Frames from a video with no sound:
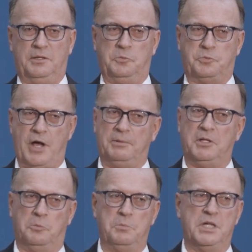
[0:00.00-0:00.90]
you
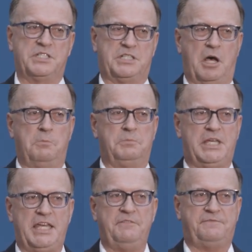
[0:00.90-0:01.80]
probably will miss some
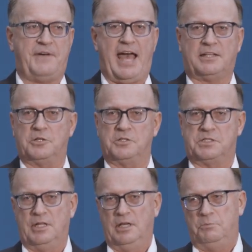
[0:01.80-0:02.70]
key factors.